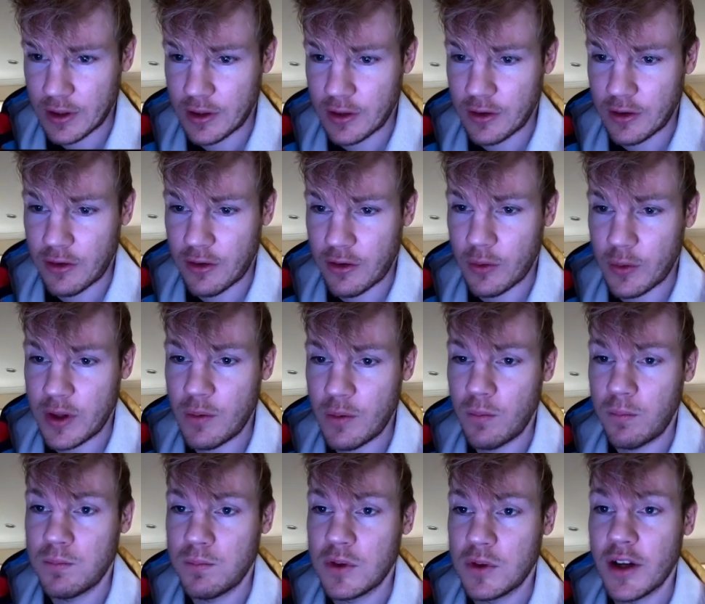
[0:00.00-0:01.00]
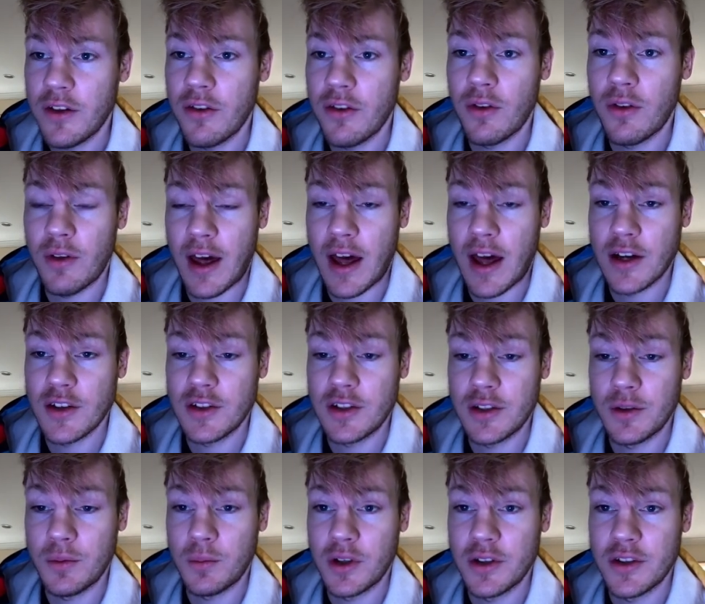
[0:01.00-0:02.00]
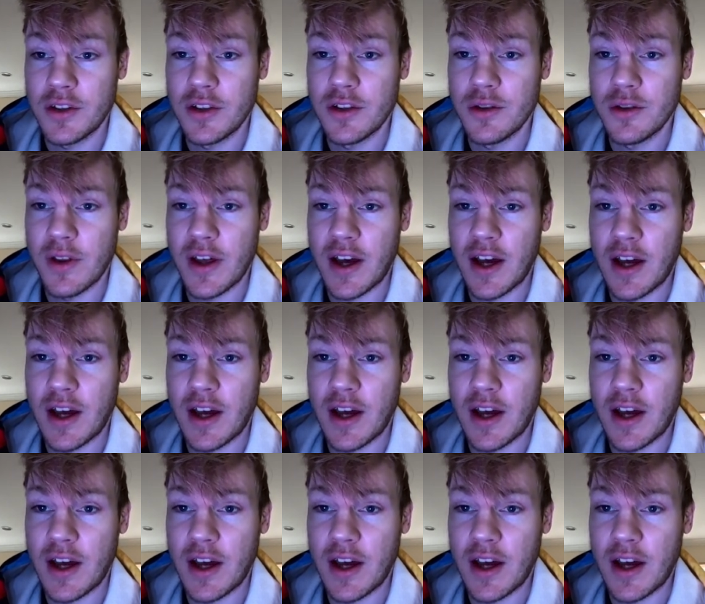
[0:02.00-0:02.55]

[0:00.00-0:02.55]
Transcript: So he does actually want to do that.